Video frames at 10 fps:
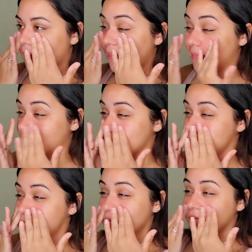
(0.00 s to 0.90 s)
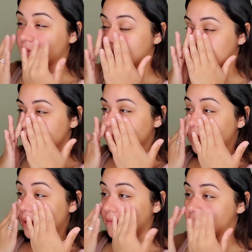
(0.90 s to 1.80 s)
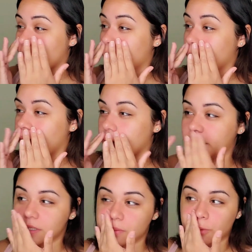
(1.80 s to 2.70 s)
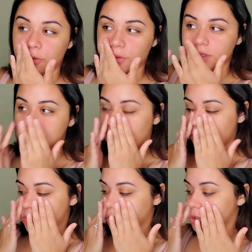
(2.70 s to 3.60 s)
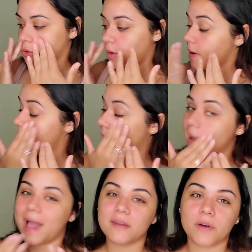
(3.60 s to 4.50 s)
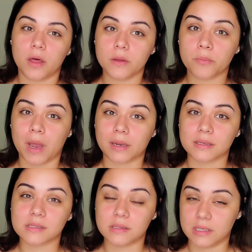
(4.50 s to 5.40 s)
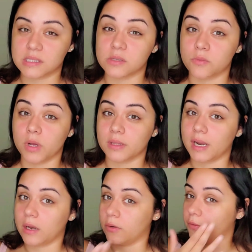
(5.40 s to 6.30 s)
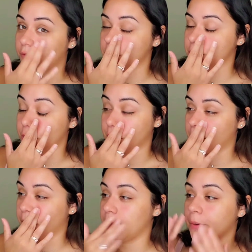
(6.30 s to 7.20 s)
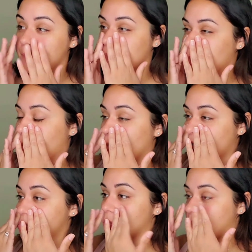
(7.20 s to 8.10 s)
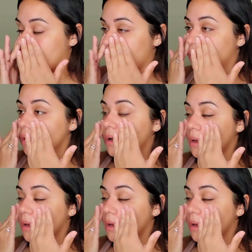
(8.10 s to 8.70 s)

And this leaves like a very smooth texture. So out of all the products, this is one that I know for sure works well